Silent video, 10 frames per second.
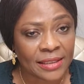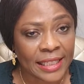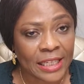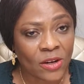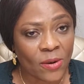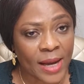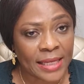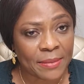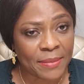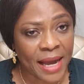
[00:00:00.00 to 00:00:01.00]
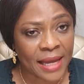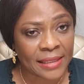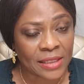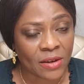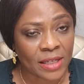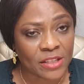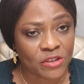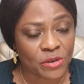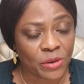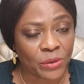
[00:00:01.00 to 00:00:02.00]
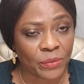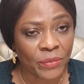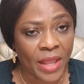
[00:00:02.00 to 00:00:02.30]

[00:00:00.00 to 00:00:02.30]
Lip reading: They lower the bad cholesterol,